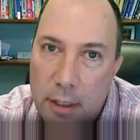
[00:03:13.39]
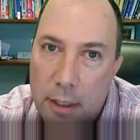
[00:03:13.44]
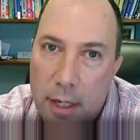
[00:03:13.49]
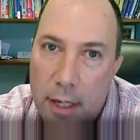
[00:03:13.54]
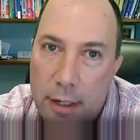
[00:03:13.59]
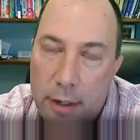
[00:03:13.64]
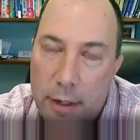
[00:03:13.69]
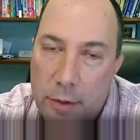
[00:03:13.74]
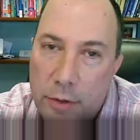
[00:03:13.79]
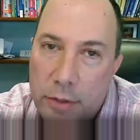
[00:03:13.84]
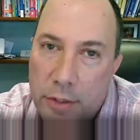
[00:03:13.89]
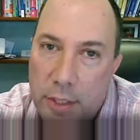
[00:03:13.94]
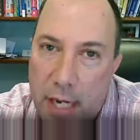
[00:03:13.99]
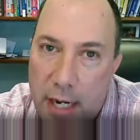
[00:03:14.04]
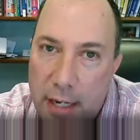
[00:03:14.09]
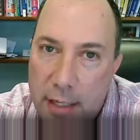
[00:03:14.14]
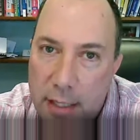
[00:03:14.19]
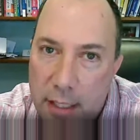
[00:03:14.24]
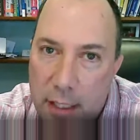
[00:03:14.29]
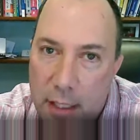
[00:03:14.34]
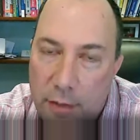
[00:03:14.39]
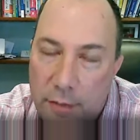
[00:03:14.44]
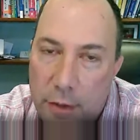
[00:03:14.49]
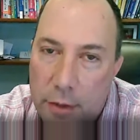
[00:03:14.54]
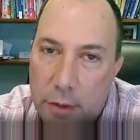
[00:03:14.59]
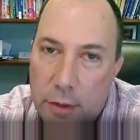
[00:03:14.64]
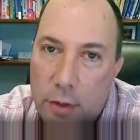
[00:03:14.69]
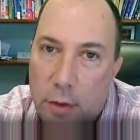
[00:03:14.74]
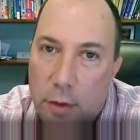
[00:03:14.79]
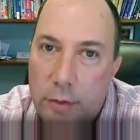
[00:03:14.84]
and understanding of
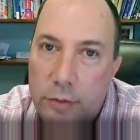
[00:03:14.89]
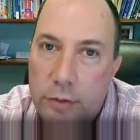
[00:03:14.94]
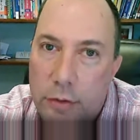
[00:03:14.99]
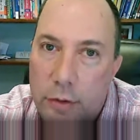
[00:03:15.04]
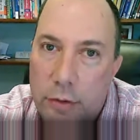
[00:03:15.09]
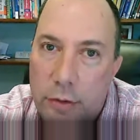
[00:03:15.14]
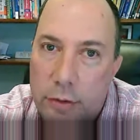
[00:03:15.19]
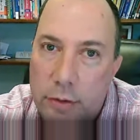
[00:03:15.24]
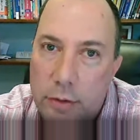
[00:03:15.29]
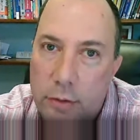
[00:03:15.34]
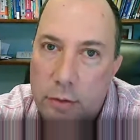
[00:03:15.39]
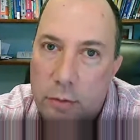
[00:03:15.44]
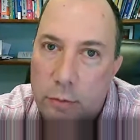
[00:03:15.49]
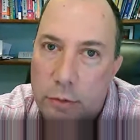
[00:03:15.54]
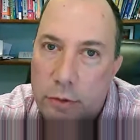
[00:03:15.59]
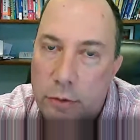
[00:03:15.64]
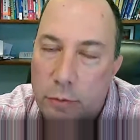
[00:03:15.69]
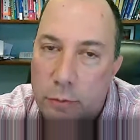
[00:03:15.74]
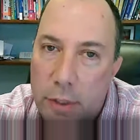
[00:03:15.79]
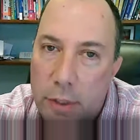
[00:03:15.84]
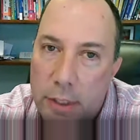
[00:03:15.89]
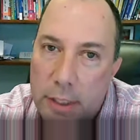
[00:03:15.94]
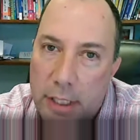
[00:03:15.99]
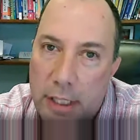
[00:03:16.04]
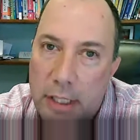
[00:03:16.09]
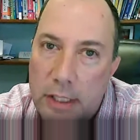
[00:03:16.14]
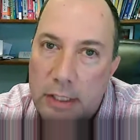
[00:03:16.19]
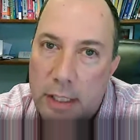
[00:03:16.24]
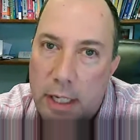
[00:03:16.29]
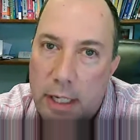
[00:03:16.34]
other cultures was really
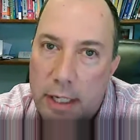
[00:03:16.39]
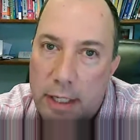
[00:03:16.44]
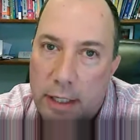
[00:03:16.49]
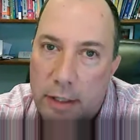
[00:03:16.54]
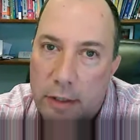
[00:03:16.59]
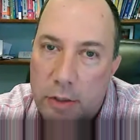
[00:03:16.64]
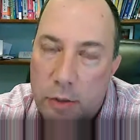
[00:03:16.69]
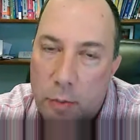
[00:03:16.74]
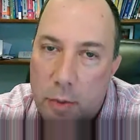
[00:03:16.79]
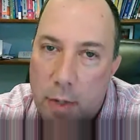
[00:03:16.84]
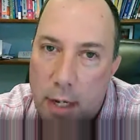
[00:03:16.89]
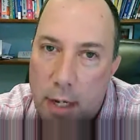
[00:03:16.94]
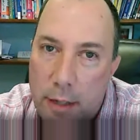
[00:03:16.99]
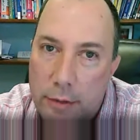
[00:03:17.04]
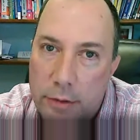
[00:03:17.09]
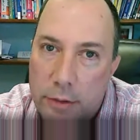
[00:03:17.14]
exciting as well.